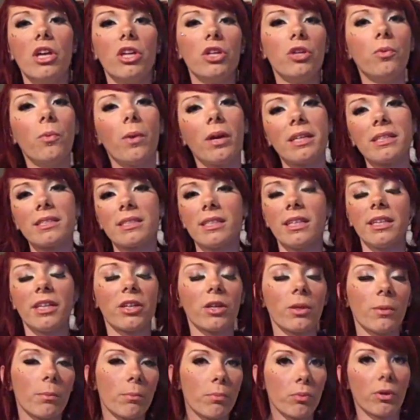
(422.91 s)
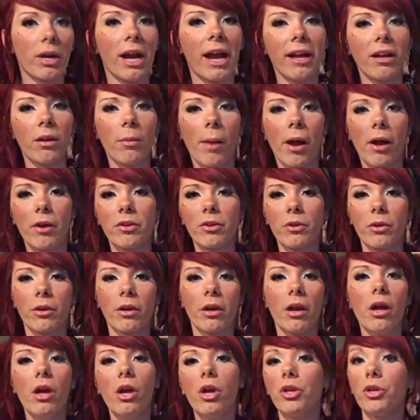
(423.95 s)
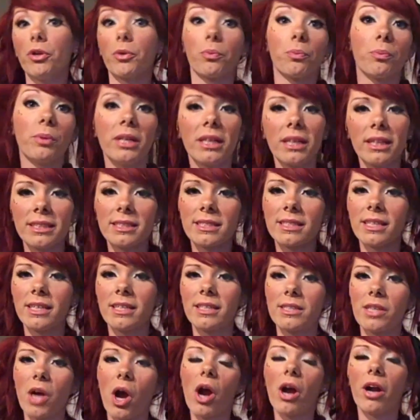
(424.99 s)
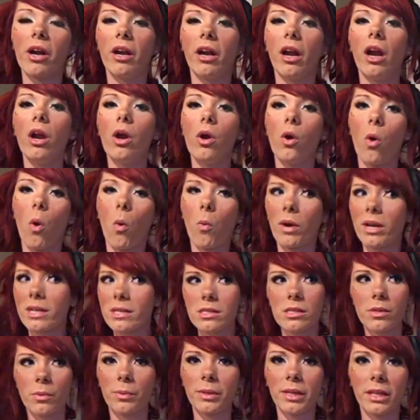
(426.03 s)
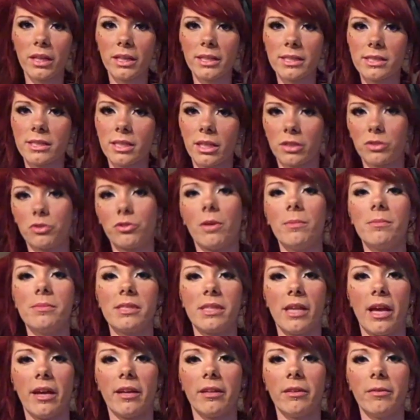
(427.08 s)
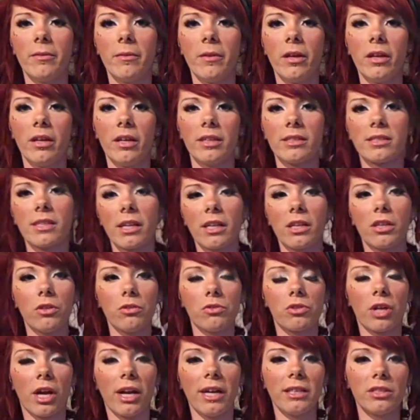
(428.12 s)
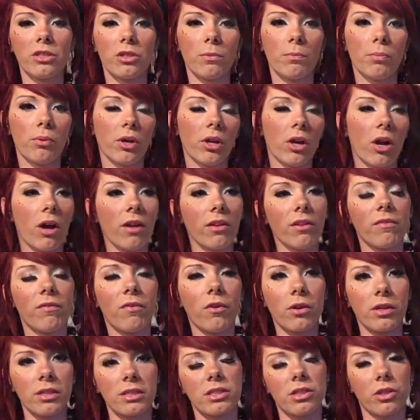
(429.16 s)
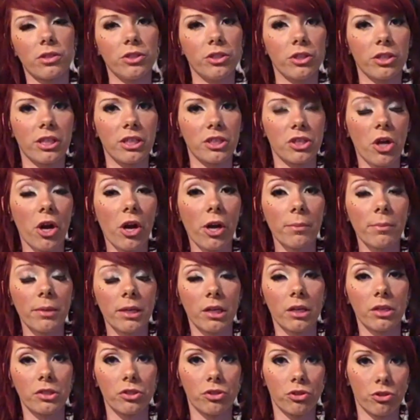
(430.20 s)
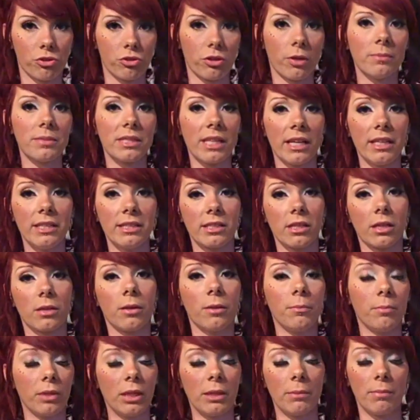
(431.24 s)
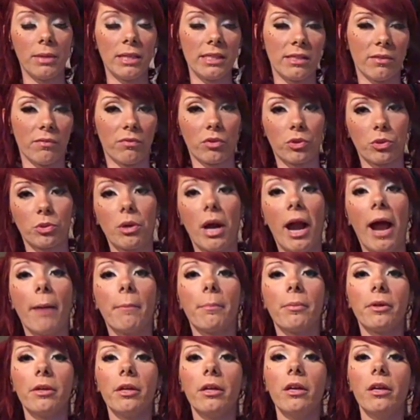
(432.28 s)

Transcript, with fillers: You want to sit here and brag about your realistic guitar. Where's the realistic drum set? It's like you tried to put all the focus on your guitar because your drum set is a complete piece of crap.